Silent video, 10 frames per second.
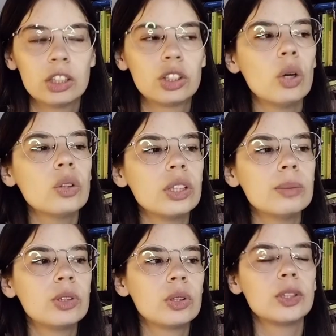Told
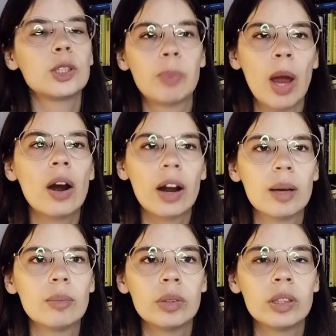him to spare
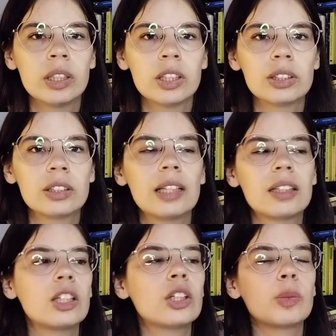him so that
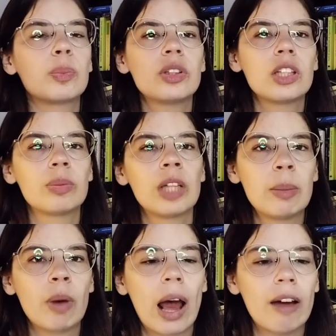he could put the
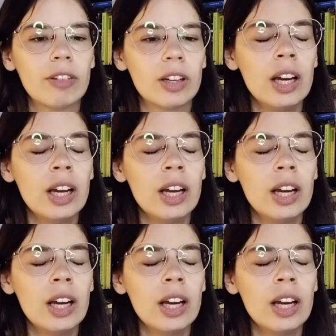blame on Evan.